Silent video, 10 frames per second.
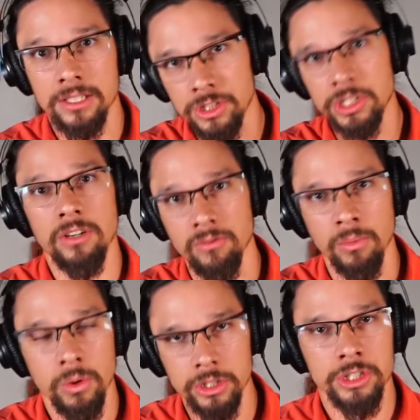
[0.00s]
shove
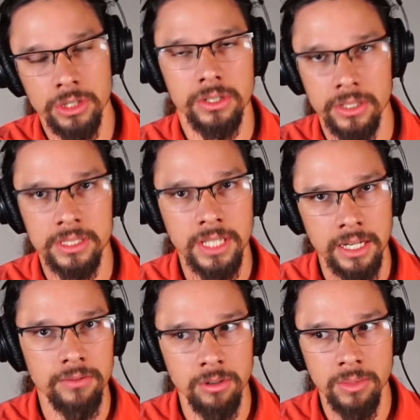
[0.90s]
more sugar inside
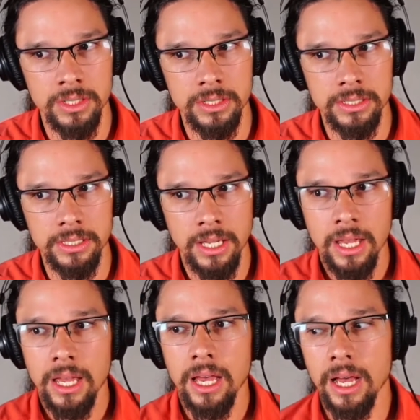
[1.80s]
of your muscles.
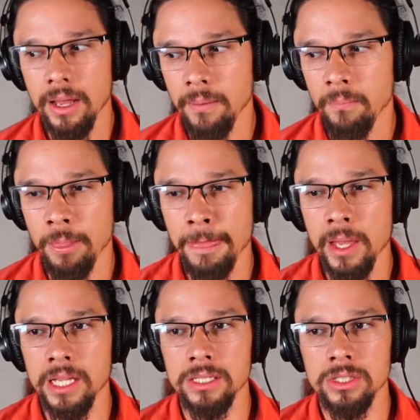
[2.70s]

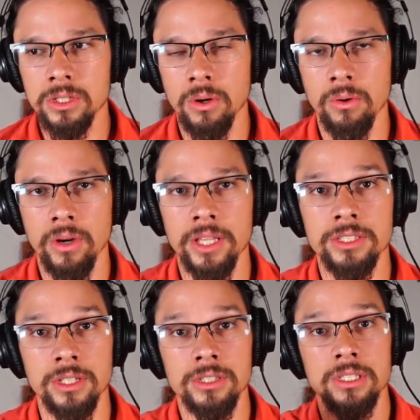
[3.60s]
And so it
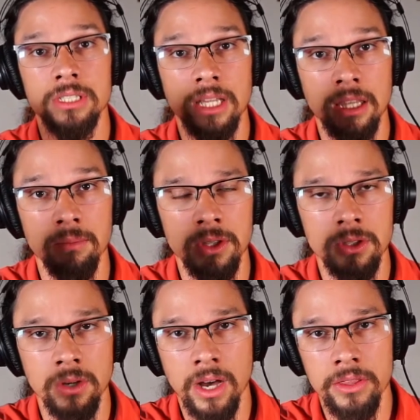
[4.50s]
starts to send them
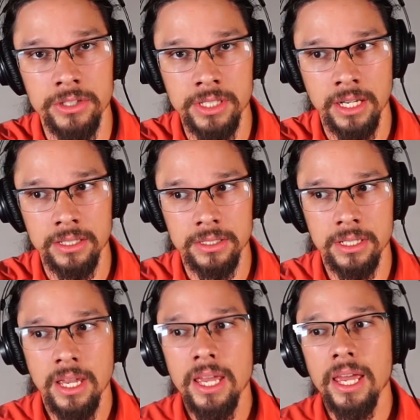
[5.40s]
into other cells.
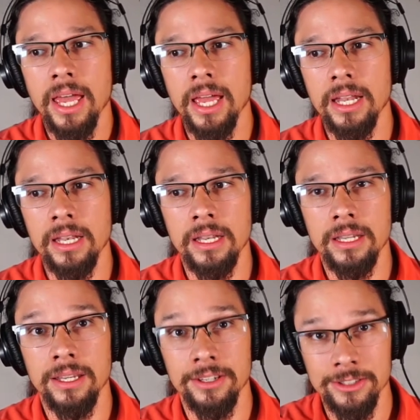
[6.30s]
And
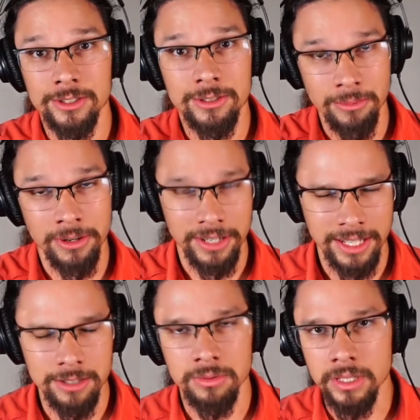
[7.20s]
here's where it
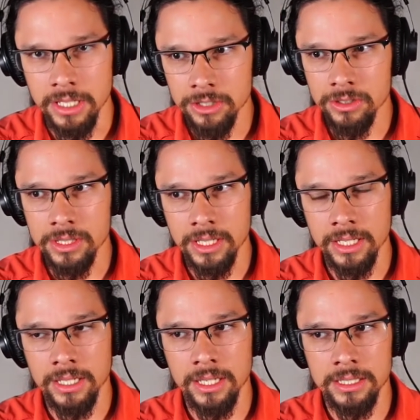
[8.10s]
gets really
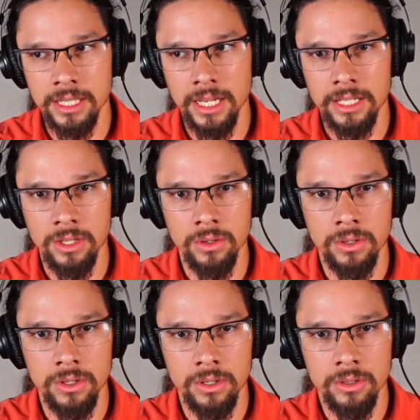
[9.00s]
interesting, is that
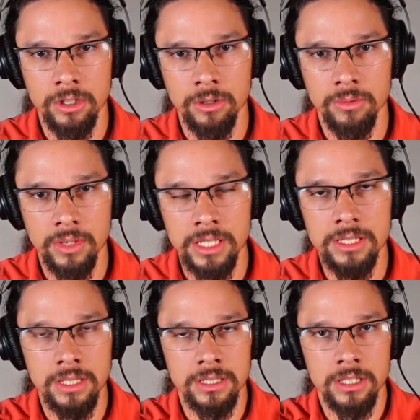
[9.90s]
your
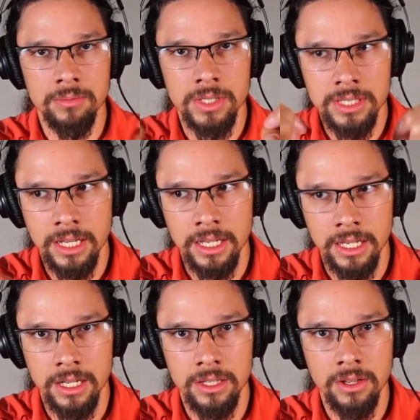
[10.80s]
insulin is going to be sending
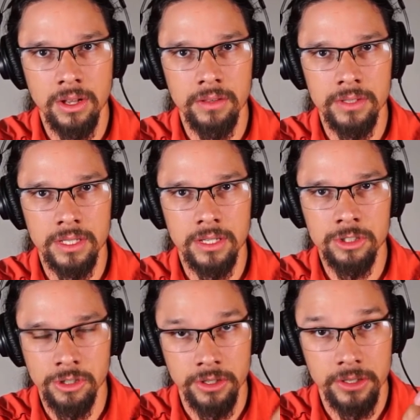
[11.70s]
it into all of the
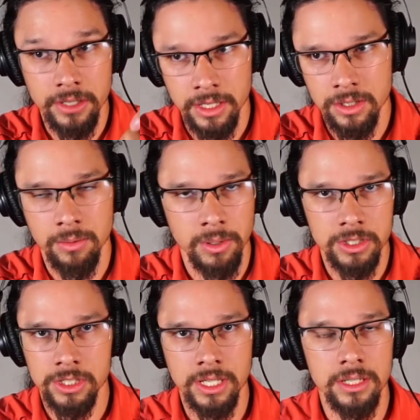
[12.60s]
sugar into a bunch
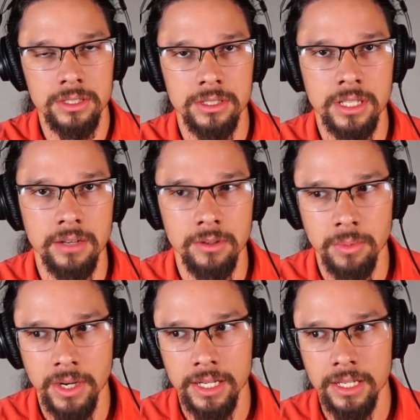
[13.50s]
of cells inside of your
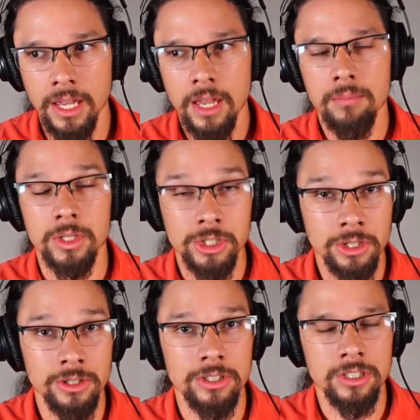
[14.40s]
body. But
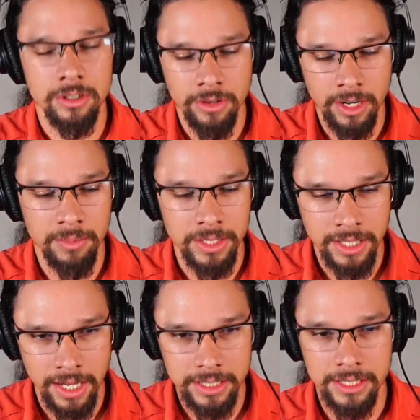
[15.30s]
sugar is incredibly
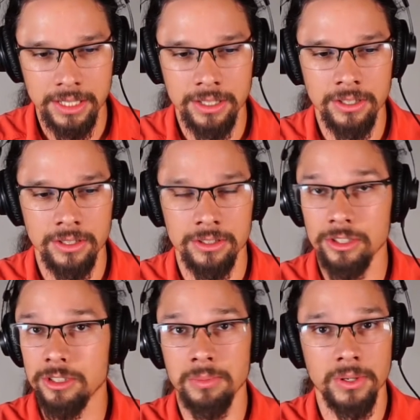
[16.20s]
toxic to
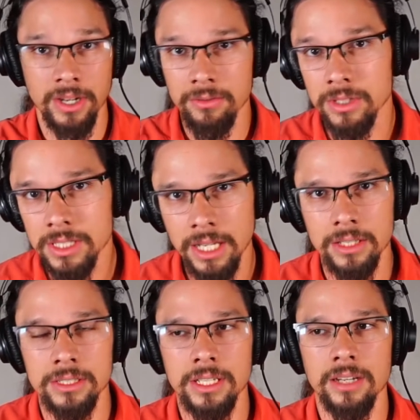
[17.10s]
just about every cell
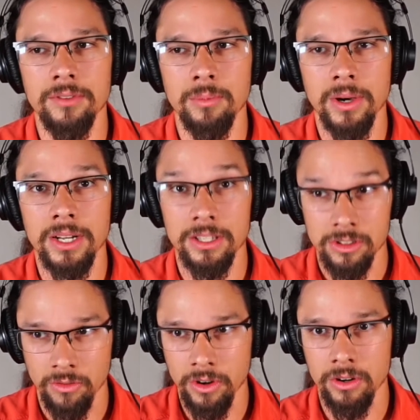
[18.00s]
inside of your body. There's
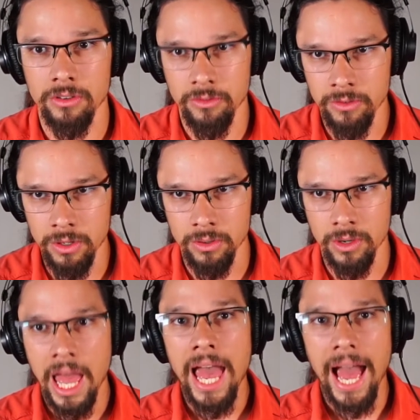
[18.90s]
very few
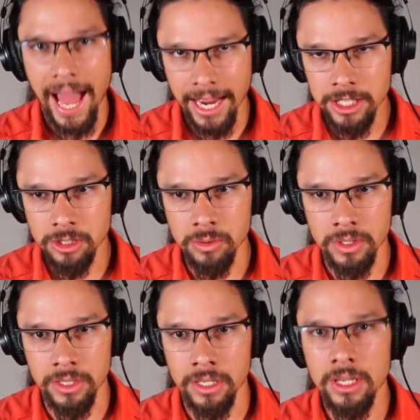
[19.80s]

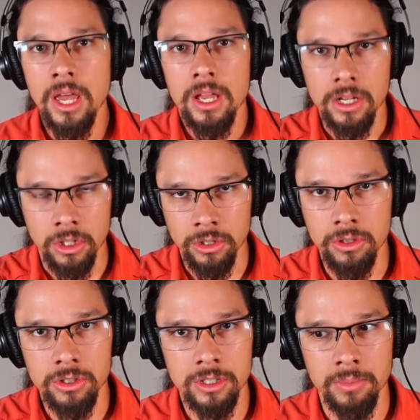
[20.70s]
actually
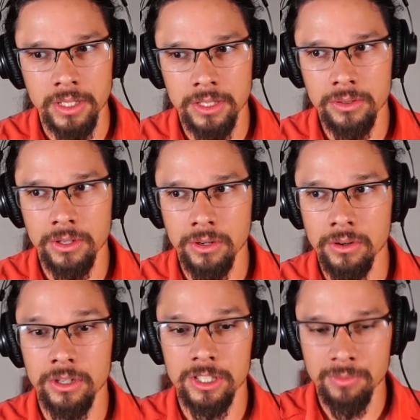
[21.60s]
glucose obligatory
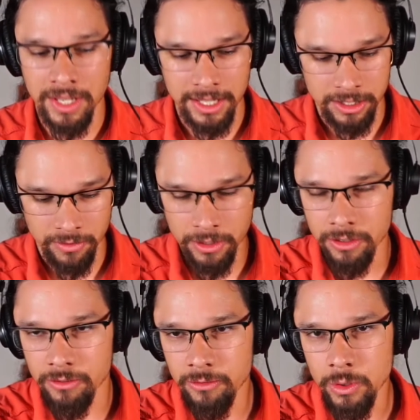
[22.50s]
organs, meaning there's very
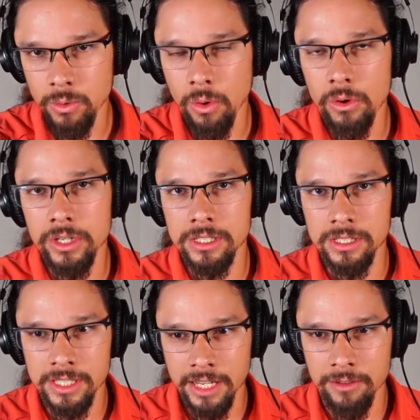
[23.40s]
few organs
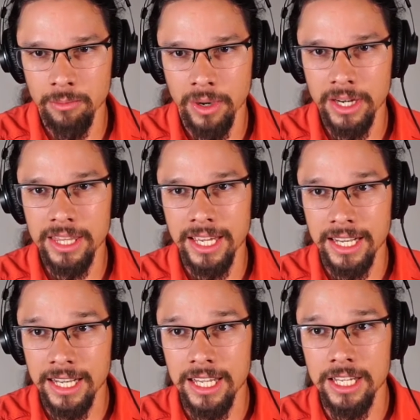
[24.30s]
inside of your body that
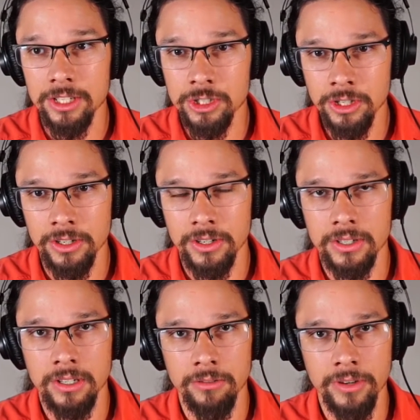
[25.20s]
need sugar
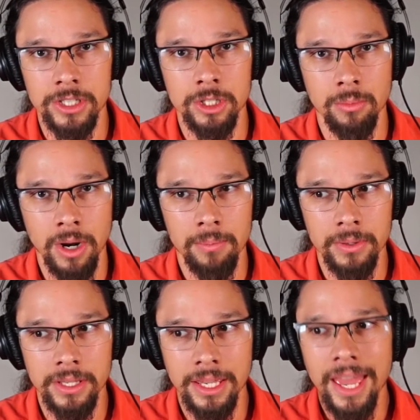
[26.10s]
to function
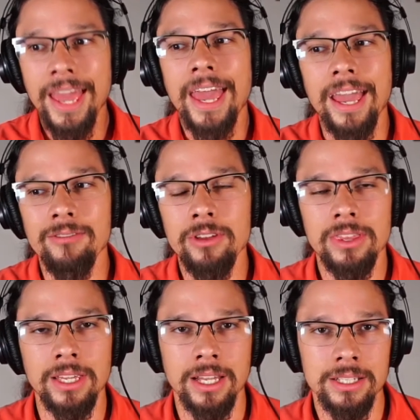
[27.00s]
properly.
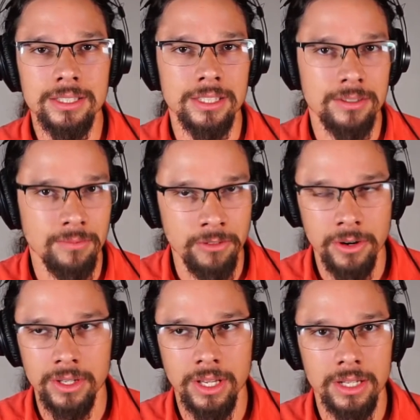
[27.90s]
Everything else, it's
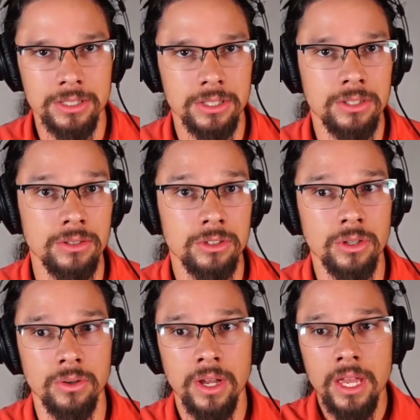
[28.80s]
very toxic too.
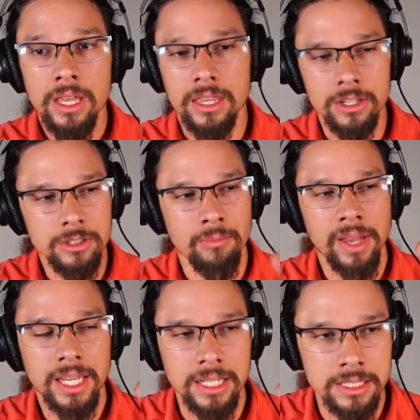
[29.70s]
So there's
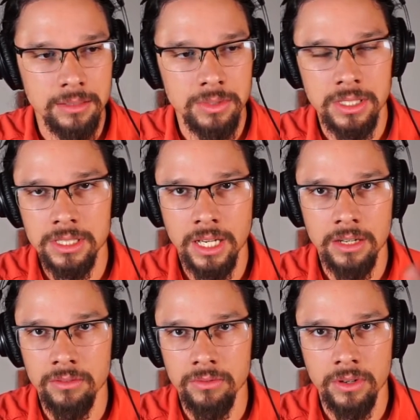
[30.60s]
mechanisms inside
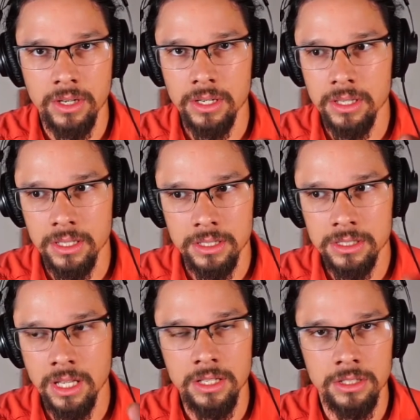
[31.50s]
of the
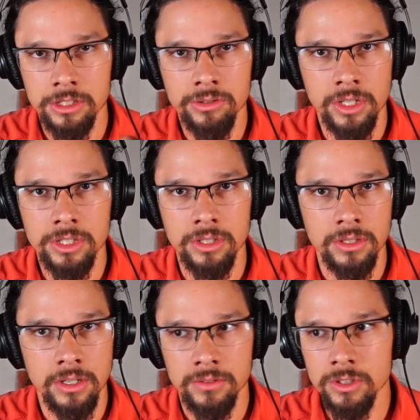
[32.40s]
cellular structure
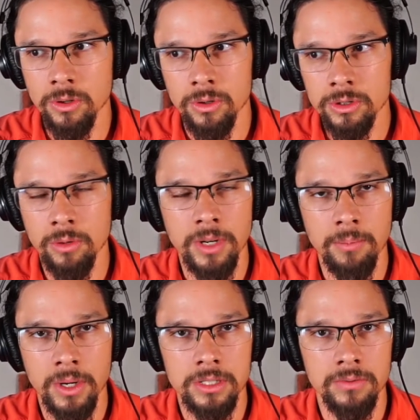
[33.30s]
of so many
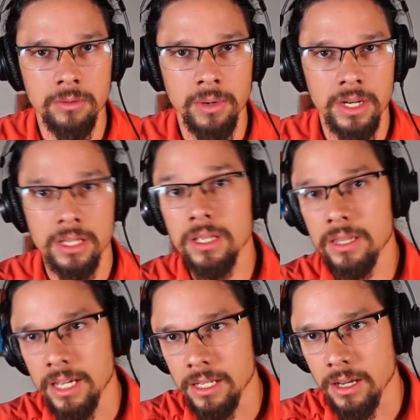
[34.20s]
parts of your body
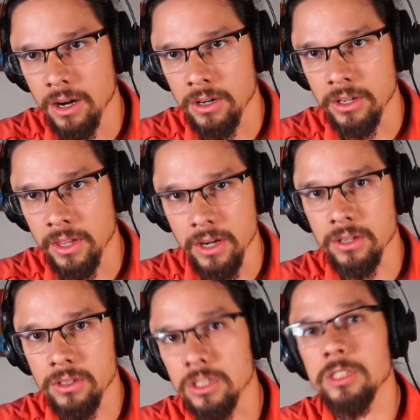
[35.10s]
that are there
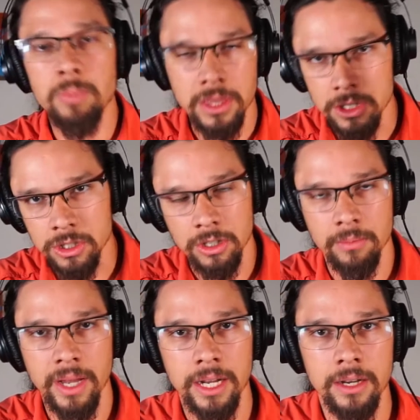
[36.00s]
to spit the sugar
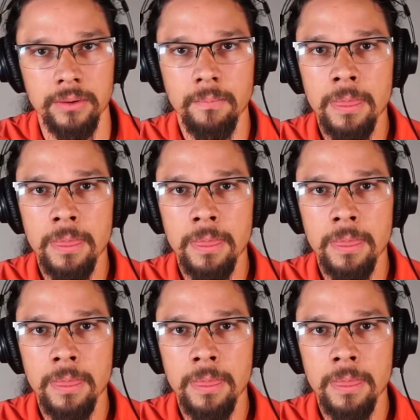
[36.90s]
back out,